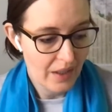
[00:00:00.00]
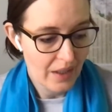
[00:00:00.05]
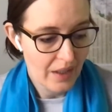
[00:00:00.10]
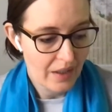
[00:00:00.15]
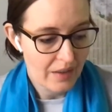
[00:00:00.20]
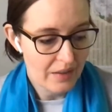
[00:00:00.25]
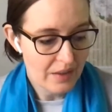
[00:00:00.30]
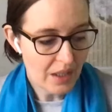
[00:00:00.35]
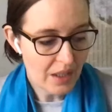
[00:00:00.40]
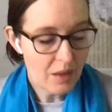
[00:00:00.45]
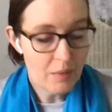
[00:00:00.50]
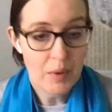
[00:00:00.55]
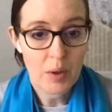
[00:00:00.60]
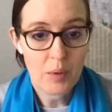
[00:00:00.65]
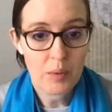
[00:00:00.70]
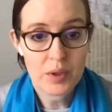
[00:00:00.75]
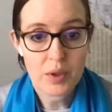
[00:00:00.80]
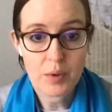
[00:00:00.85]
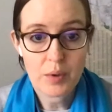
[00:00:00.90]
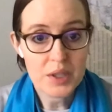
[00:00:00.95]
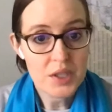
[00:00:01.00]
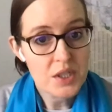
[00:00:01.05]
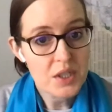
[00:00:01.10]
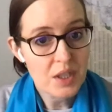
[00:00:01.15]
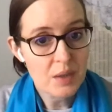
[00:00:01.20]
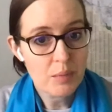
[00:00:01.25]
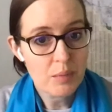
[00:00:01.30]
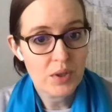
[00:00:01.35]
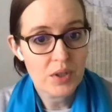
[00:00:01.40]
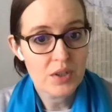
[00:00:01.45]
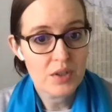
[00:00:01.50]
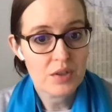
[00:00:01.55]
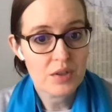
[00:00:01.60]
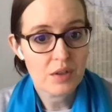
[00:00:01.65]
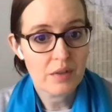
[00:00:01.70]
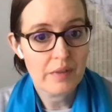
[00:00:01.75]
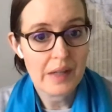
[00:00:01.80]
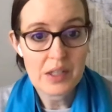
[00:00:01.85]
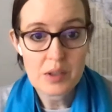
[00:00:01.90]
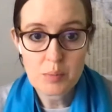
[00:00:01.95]
talk about what questions I put in the
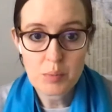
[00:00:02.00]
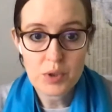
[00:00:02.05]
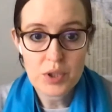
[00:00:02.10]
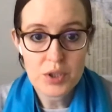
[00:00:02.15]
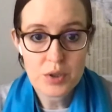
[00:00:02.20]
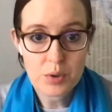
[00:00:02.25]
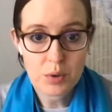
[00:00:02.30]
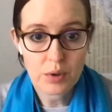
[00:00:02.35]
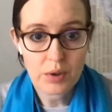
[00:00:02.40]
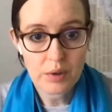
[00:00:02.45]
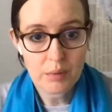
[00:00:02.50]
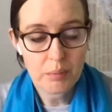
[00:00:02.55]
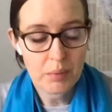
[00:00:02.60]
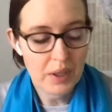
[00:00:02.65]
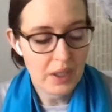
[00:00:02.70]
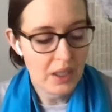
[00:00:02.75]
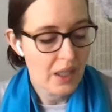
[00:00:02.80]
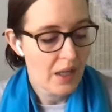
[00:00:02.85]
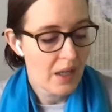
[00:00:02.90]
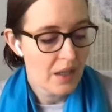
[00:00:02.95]
survey. It's pretty short, but